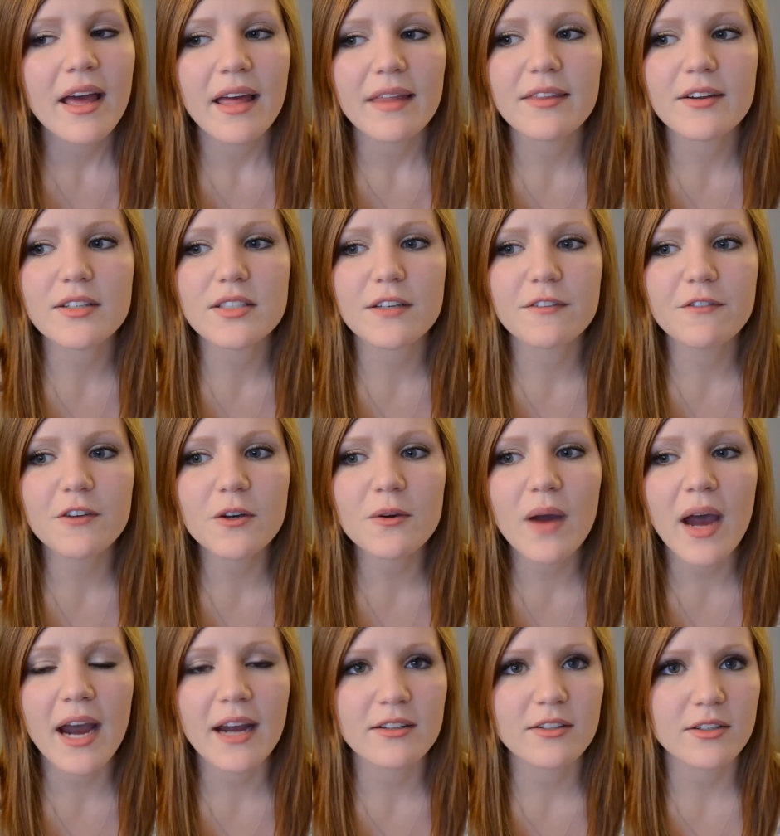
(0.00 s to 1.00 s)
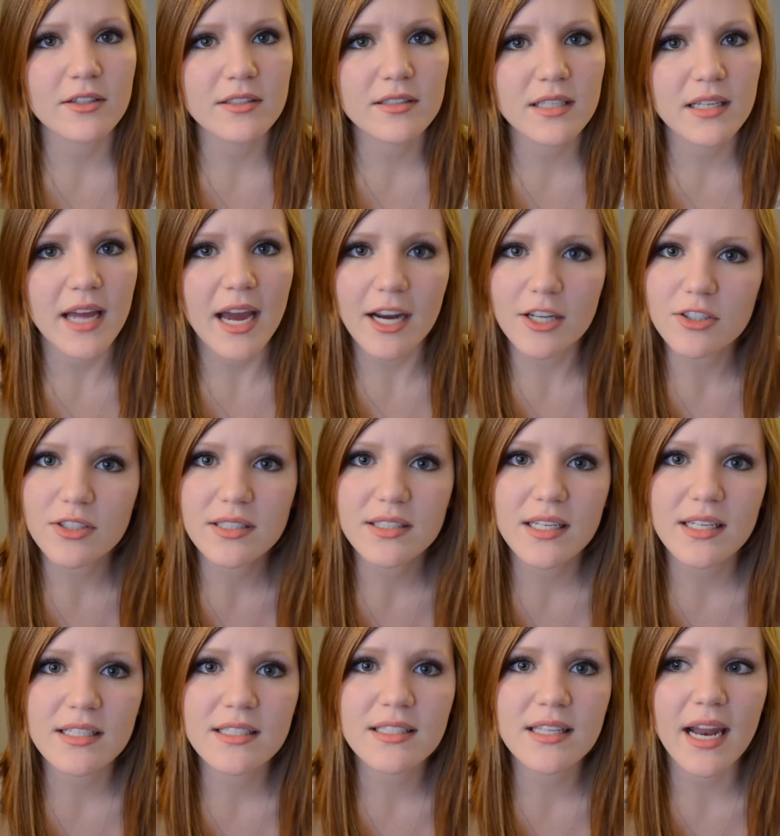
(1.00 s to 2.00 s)
There's a few actors and
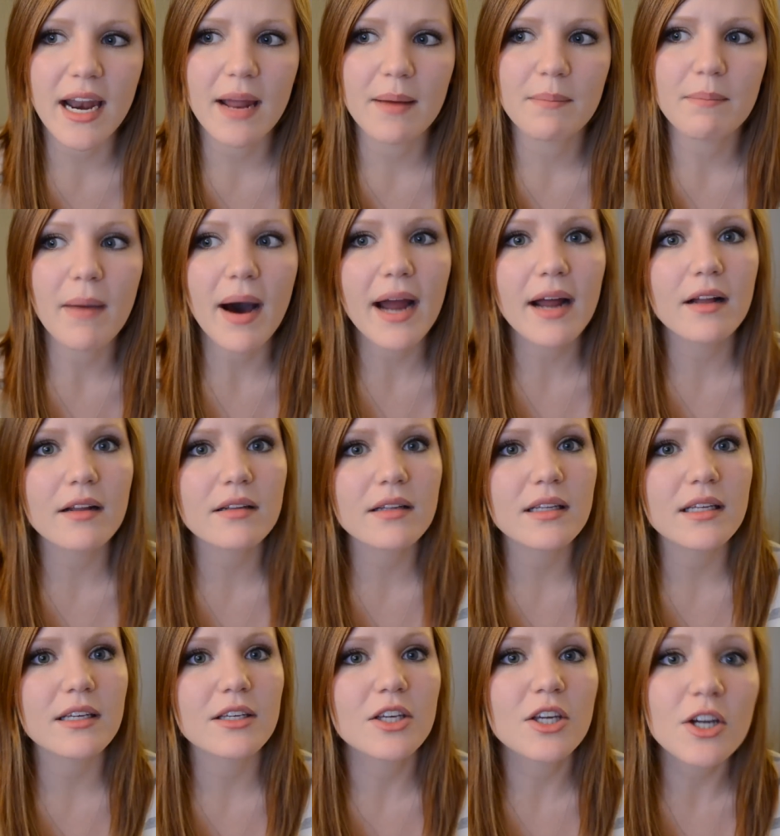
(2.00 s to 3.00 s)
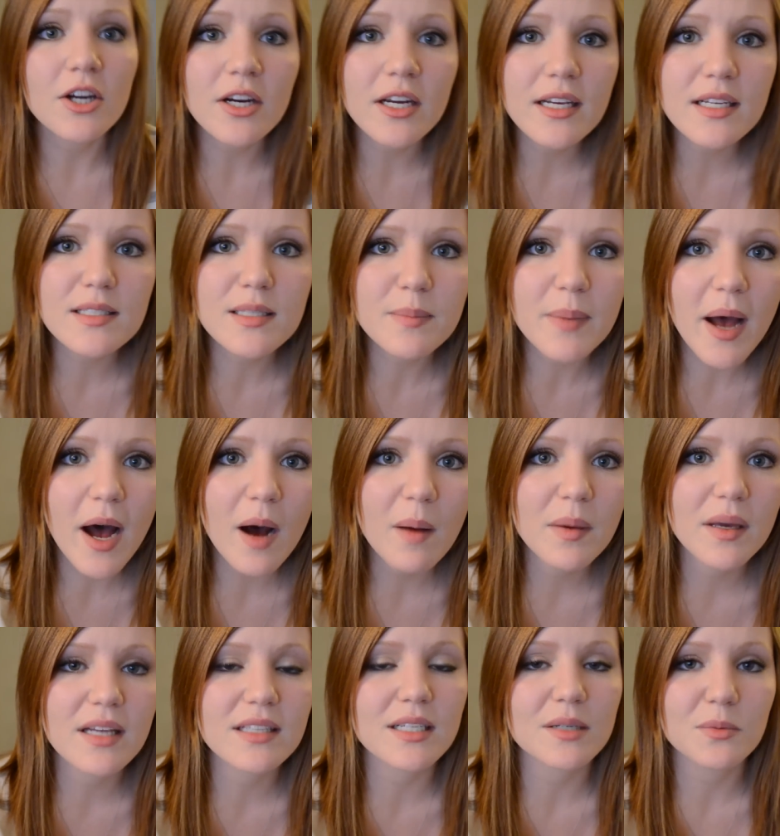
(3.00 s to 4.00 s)
actresses that I'm mildly curious about
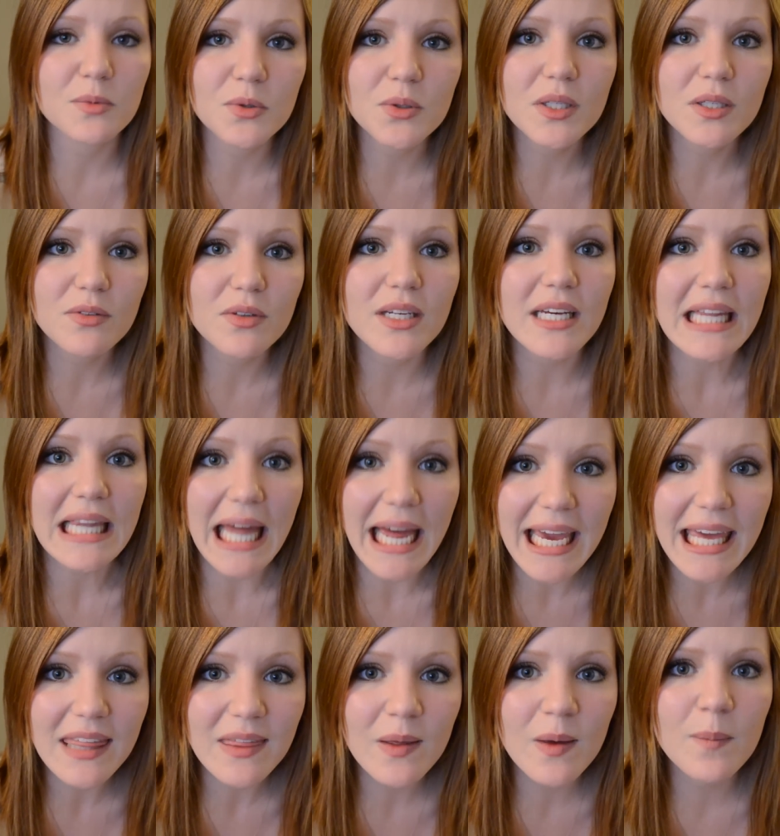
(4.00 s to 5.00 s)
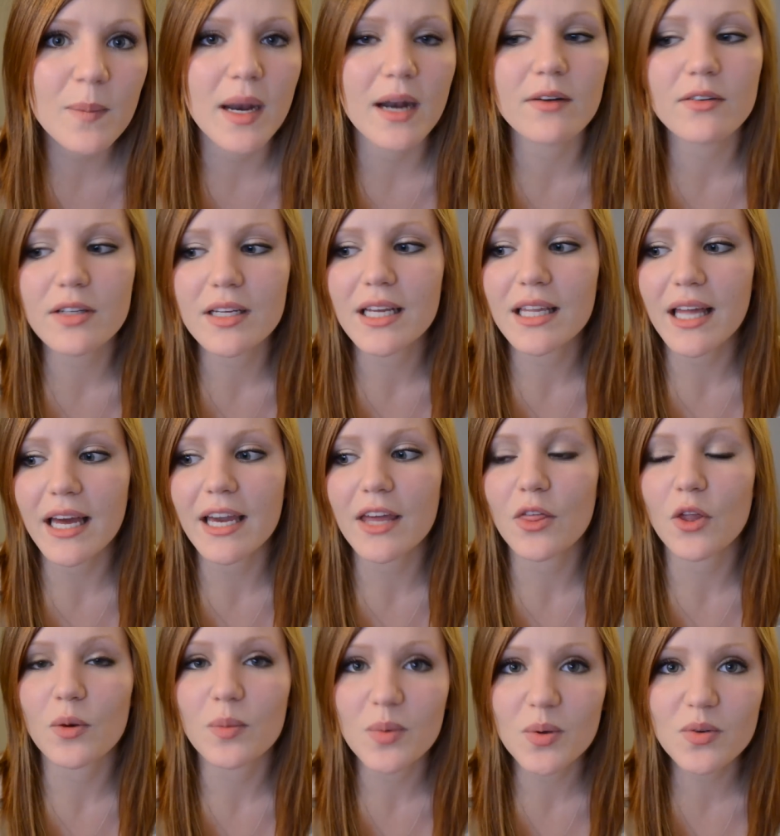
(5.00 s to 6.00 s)
because I really, really like them and I really
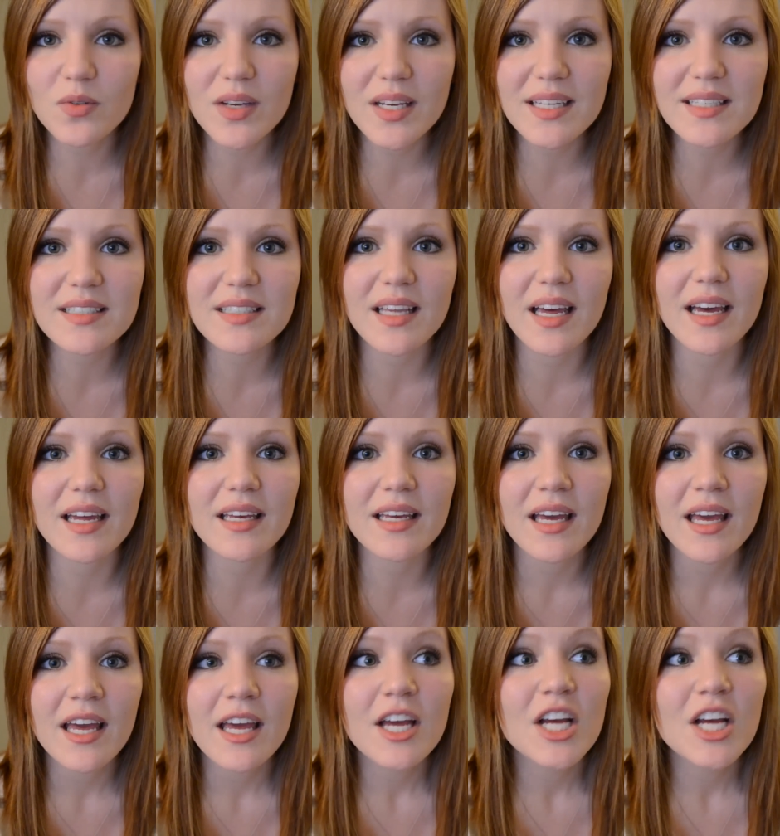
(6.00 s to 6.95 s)
like their movies, like